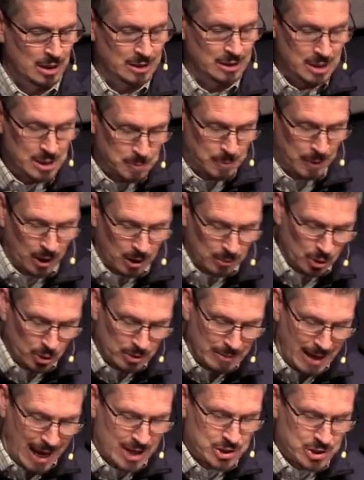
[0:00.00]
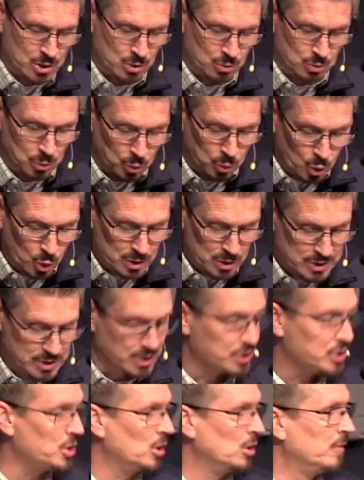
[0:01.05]
In this parable, the master
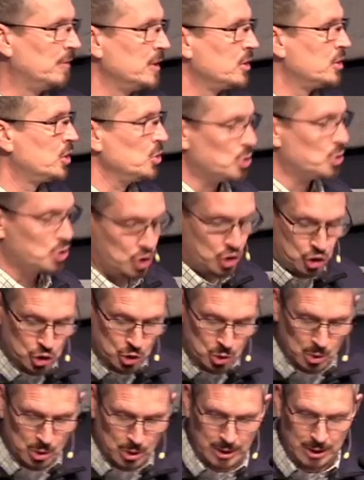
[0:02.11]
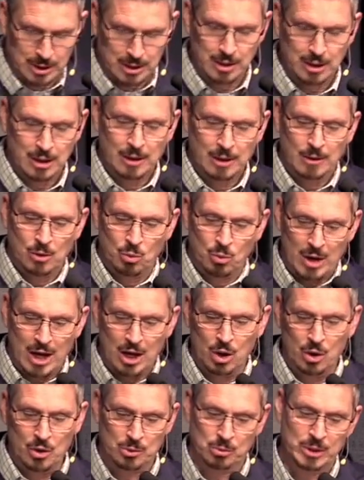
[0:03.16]
rewards the servants who stewarded
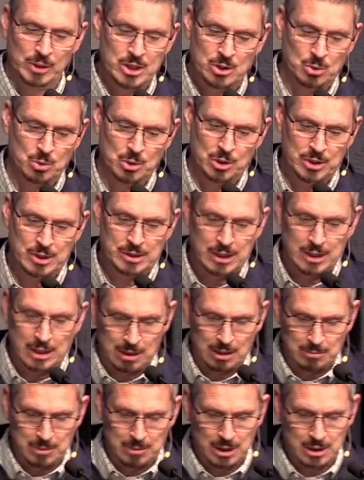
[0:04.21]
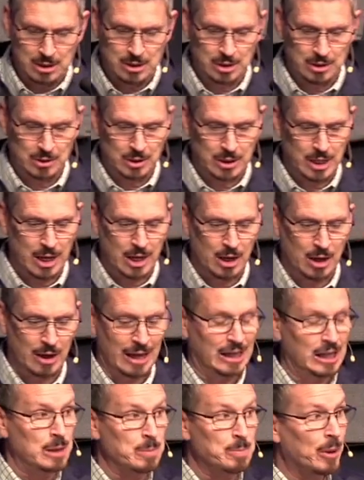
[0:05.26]
well the resources he committed to their
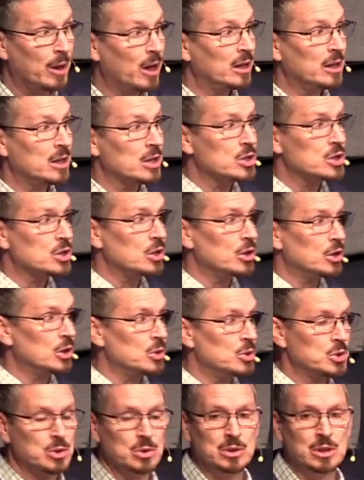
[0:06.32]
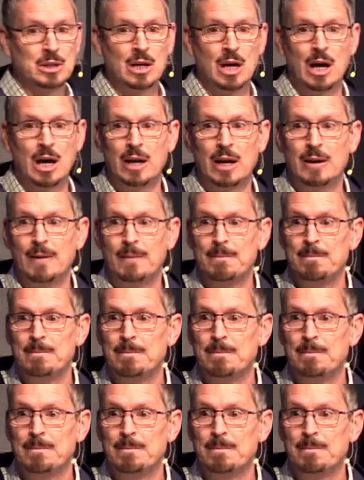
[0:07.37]
care, and he punished those who did not.